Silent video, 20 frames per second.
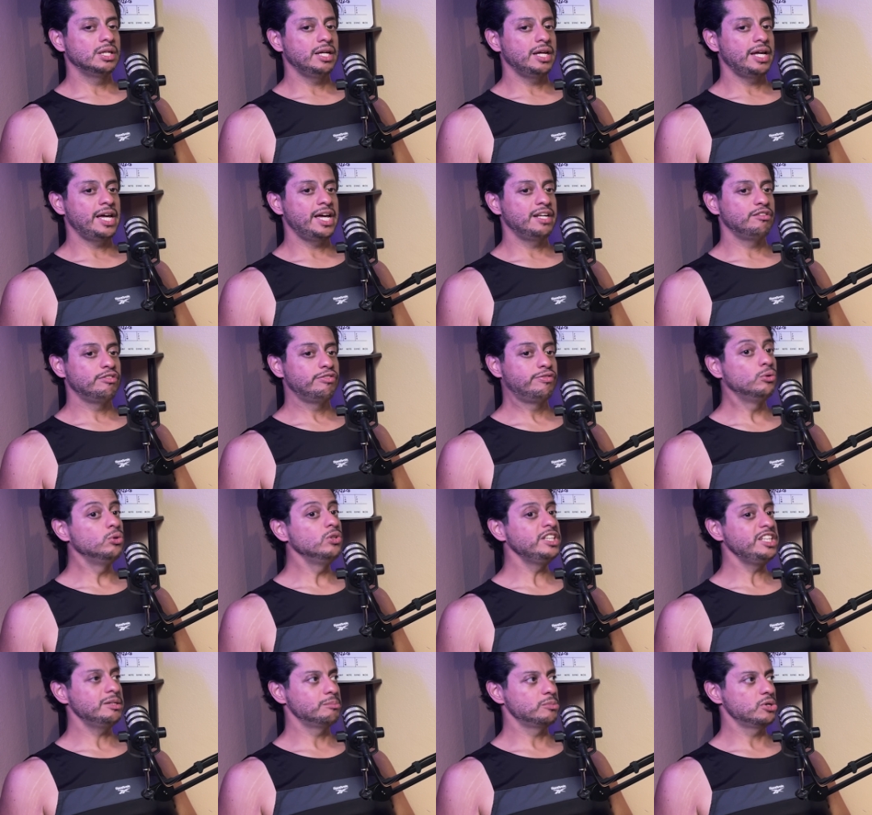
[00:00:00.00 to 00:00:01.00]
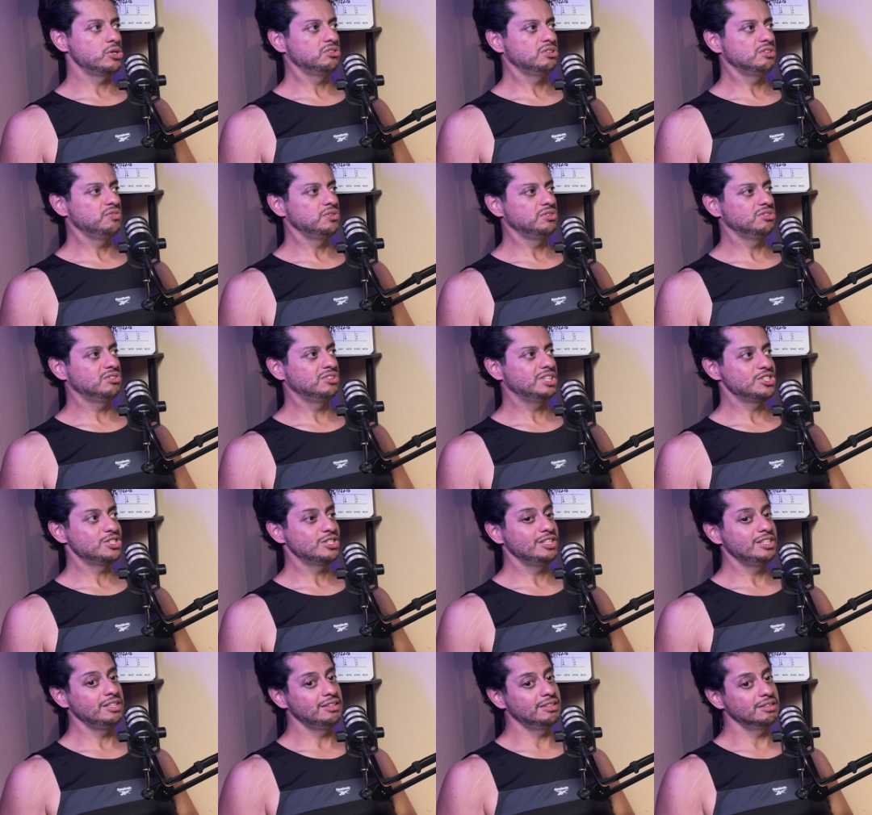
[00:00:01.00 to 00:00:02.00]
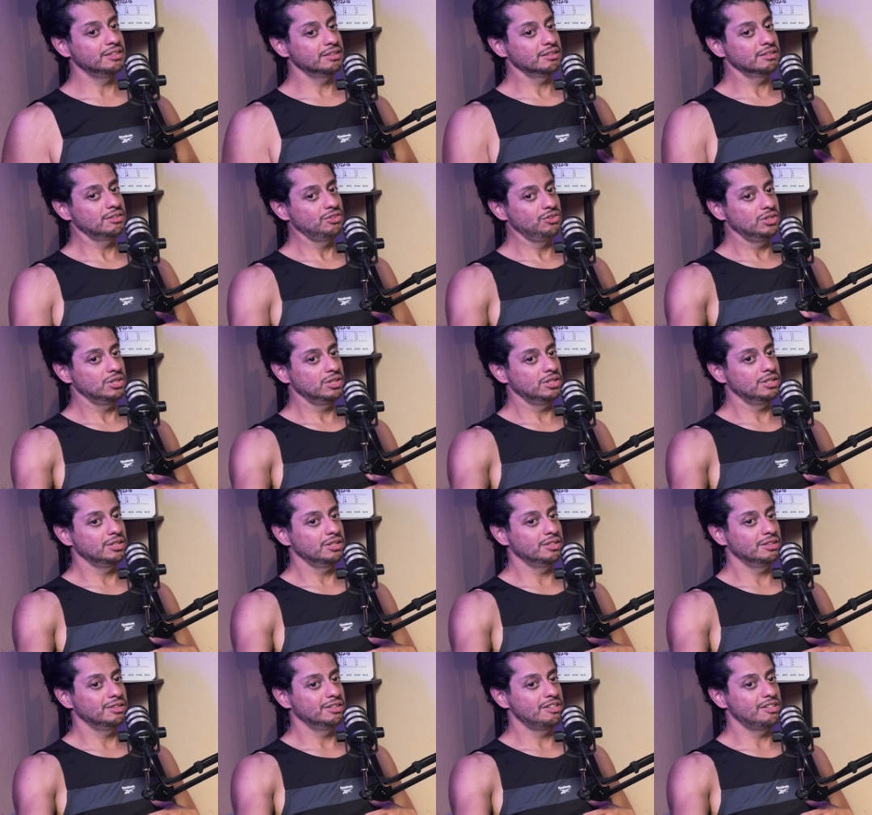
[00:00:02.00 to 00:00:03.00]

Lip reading: And fully immersive is essentially the